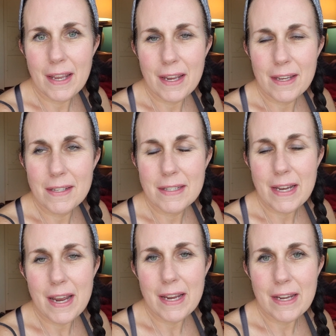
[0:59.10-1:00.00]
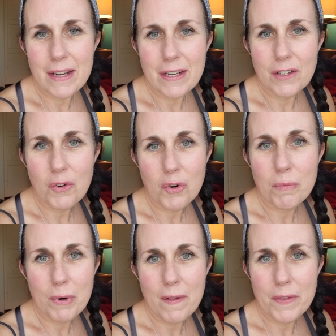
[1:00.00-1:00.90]
a
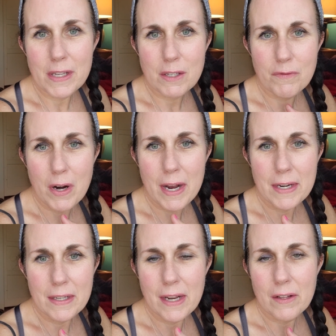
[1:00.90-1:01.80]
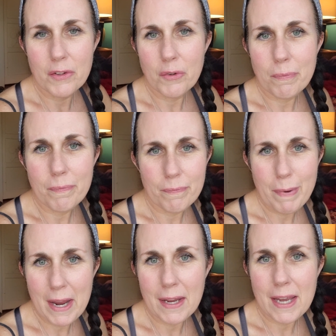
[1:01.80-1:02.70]
cornbread that's fried in like little
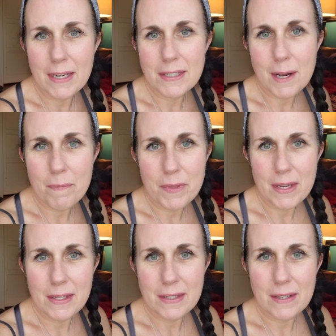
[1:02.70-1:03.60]
pancake type things,